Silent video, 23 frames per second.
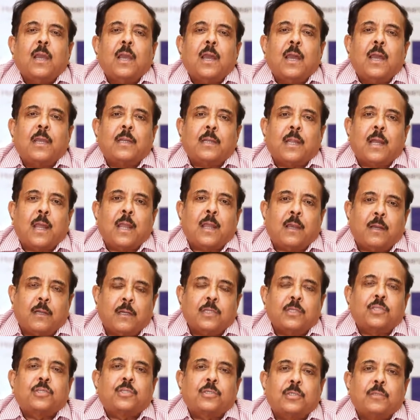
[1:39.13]
and I
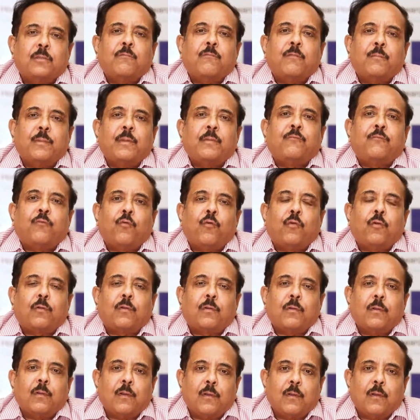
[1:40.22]
urge the women
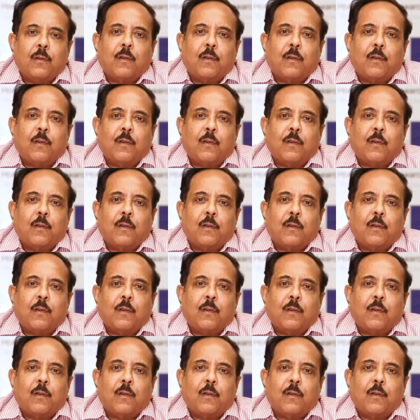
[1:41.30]
folk